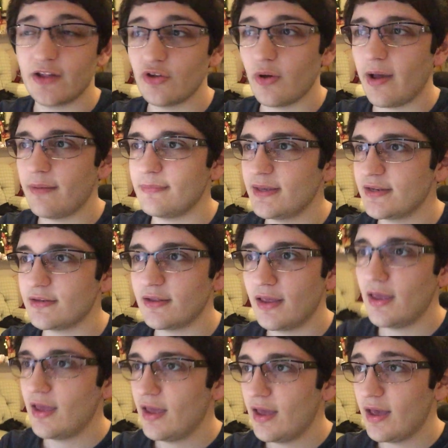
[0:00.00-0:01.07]
I know. I mean,
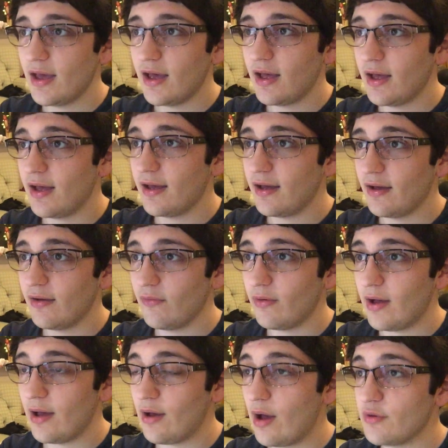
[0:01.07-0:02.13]
I,
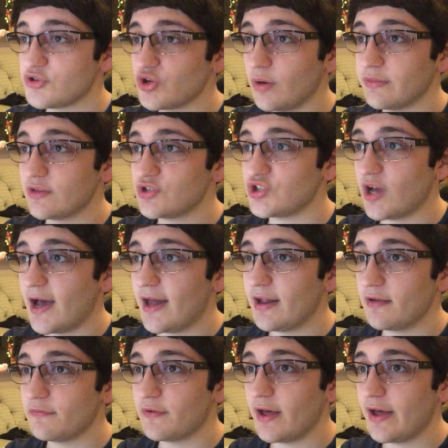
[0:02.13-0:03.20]
I, was showing the
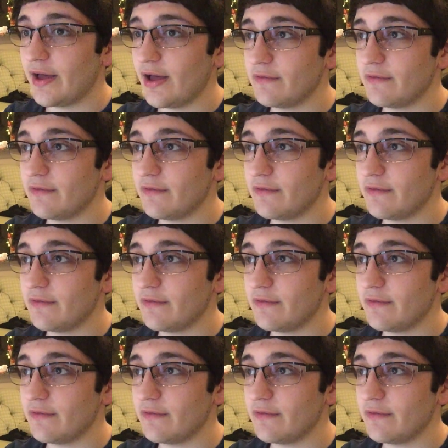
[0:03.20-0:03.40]
shot of uh,